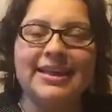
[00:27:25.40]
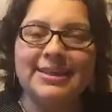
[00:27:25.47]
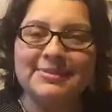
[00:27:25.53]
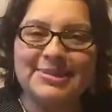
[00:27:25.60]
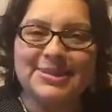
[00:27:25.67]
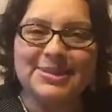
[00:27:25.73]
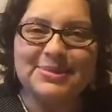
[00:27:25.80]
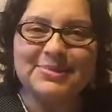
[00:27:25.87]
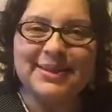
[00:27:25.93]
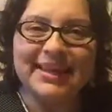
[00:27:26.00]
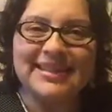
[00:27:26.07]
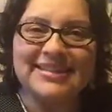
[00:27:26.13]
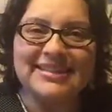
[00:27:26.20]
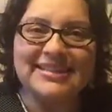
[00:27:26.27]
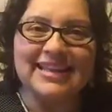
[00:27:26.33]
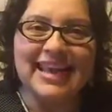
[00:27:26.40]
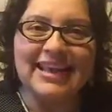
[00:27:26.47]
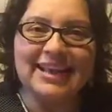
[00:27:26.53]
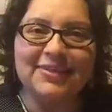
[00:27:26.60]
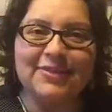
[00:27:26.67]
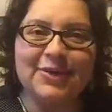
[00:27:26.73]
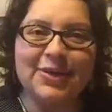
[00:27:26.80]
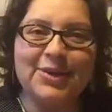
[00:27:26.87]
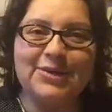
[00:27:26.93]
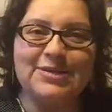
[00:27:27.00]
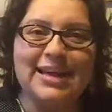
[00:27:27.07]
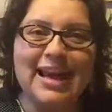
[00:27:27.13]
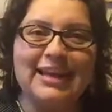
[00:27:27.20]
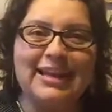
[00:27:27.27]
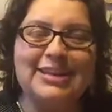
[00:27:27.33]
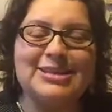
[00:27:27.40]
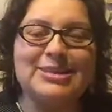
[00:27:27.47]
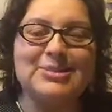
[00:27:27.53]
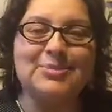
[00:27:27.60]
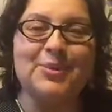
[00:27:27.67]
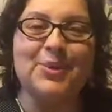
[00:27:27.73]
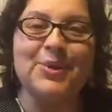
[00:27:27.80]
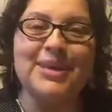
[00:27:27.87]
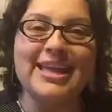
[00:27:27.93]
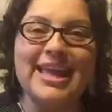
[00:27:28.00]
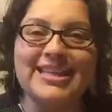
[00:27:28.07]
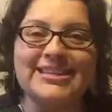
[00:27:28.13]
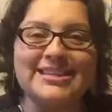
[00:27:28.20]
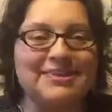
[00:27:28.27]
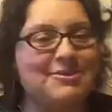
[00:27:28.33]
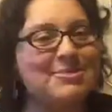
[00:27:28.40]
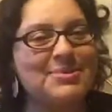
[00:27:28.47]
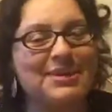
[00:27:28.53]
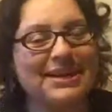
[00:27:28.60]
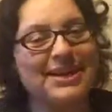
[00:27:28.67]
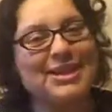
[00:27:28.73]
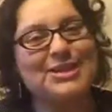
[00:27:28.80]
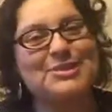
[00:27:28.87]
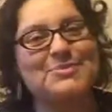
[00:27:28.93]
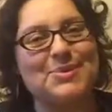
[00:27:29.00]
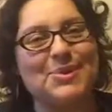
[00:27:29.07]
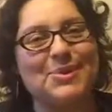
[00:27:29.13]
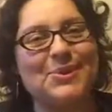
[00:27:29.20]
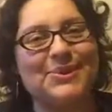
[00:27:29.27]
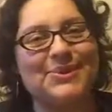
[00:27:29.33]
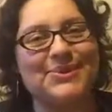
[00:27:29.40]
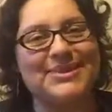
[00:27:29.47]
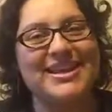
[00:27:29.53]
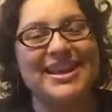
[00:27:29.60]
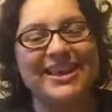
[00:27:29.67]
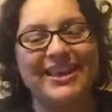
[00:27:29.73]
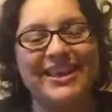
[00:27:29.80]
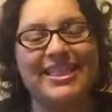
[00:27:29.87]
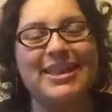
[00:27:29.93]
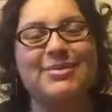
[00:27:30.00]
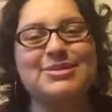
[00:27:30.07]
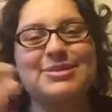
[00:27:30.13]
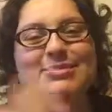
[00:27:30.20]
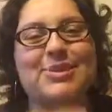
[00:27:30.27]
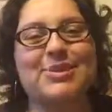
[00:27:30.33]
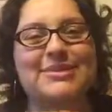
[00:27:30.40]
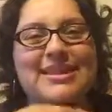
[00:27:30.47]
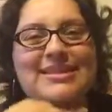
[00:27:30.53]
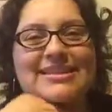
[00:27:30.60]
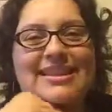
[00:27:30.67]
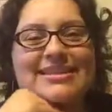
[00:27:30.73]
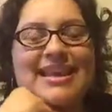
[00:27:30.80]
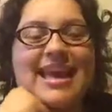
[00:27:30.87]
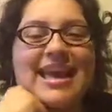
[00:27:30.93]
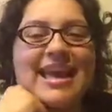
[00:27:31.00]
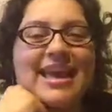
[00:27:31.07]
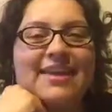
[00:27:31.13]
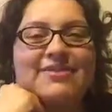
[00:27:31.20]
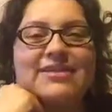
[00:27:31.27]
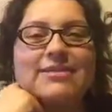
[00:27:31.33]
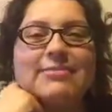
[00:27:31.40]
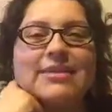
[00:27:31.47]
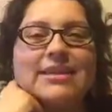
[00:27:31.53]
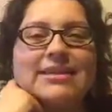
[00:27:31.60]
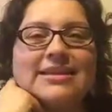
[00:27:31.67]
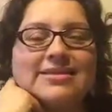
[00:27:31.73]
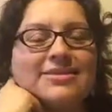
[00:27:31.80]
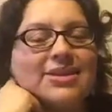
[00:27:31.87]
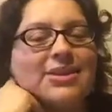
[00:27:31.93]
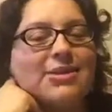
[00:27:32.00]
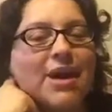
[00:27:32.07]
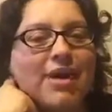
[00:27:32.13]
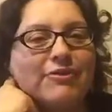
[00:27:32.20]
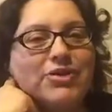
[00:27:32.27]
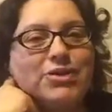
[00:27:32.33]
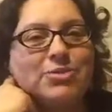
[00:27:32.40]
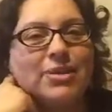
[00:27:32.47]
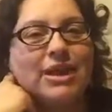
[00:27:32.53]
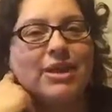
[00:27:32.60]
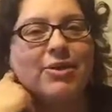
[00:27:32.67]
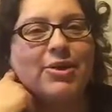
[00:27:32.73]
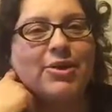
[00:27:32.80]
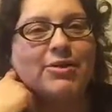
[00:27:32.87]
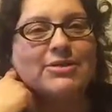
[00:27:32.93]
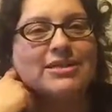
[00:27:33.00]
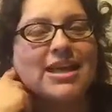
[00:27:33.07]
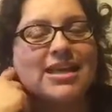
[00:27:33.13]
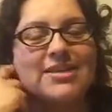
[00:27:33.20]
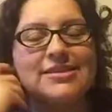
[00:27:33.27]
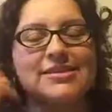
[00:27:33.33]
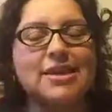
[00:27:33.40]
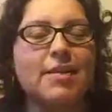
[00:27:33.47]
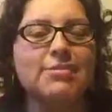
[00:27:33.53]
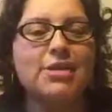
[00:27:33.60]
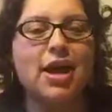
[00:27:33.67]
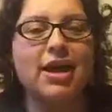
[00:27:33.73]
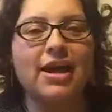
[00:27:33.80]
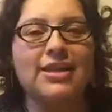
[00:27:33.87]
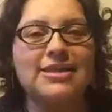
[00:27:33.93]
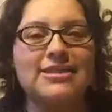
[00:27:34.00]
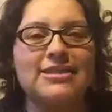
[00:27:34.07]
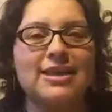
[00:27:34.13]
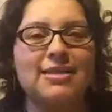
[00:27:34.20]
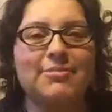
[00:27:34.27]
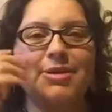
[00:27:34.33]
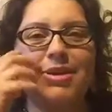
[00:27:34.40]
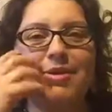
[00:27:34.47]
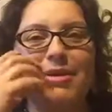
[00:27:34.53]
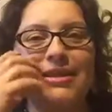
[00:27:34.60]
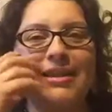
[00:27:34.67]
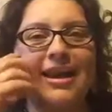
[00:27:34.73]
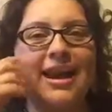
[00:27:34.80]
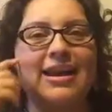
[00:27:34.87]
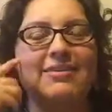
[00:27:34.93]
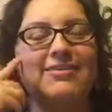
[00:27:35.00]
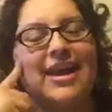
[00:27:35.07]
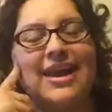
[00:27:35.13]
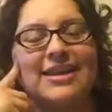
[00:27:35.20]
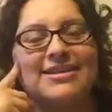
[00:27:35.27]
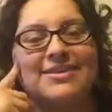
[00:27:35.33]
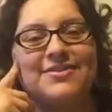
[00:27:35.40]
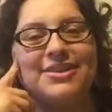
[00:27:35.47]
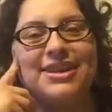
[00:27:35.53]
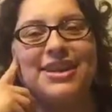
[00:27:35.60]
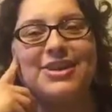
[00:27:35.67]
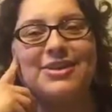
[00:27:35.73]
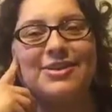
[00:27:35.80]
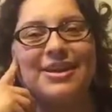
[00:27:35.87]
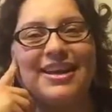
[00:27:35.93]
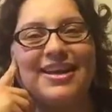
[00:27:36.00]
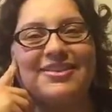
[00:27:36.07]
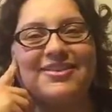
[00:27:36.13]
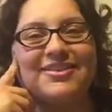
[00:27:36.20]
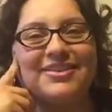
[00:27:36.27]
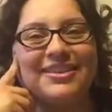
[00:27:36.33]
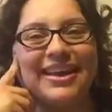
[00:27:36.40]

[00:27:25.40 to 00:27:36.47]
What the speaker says: Ms. Dominguez says, I love oils. I need some more. Yes, everybody needs more oils. There was a post that says, if somebody tells you you have too many oils, stop talking to them. You don't need that kind of negativity in your life.